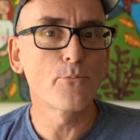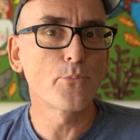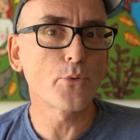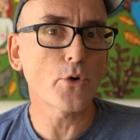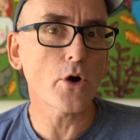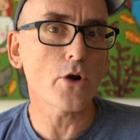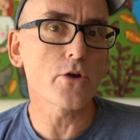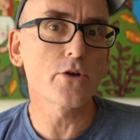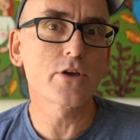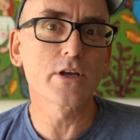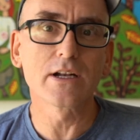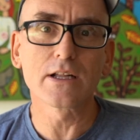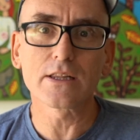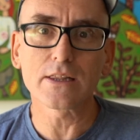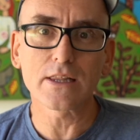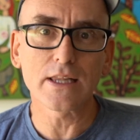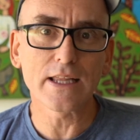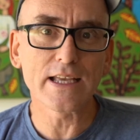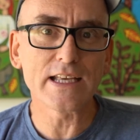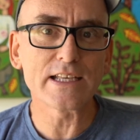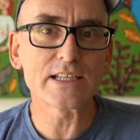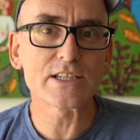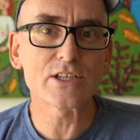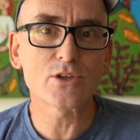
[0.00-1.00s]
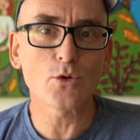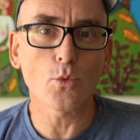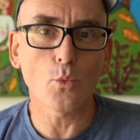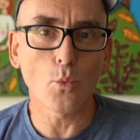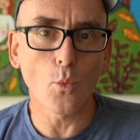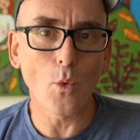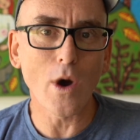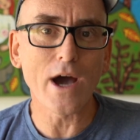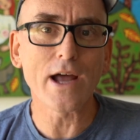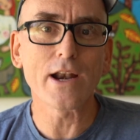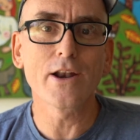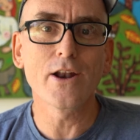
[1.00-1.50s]
broken at least
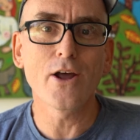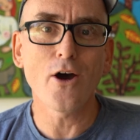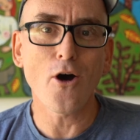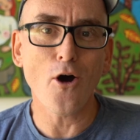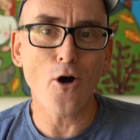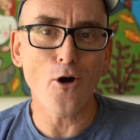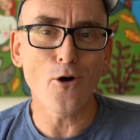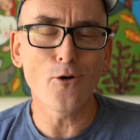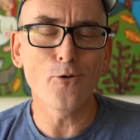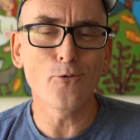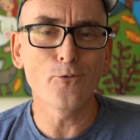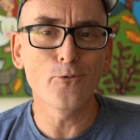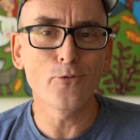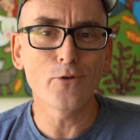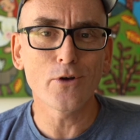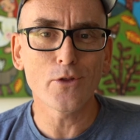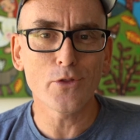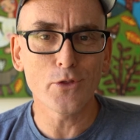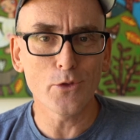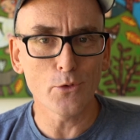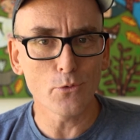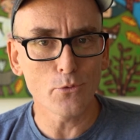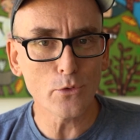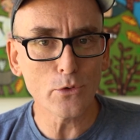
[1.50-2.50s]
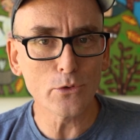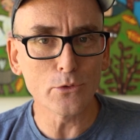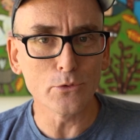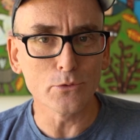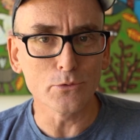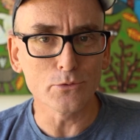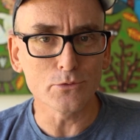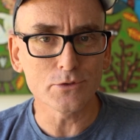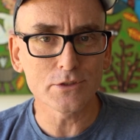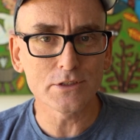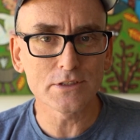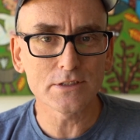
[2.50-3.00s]
one of the
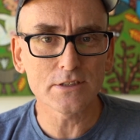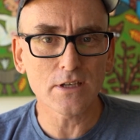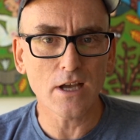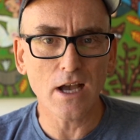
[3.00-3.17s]
rules.